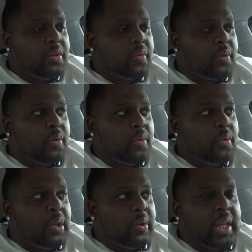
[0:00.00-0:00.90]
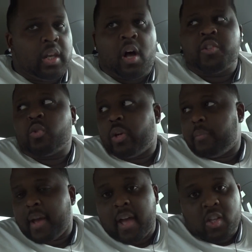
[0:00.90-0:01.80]
through, you know, they lost 20
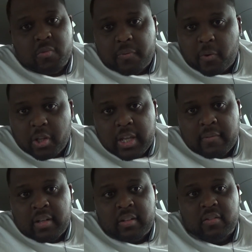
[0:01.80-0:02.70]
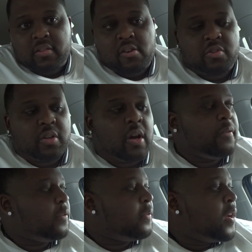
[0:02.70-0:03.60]
pounds before they even did the surgery
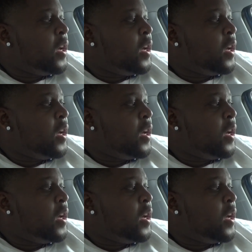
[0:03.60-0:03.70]
off of,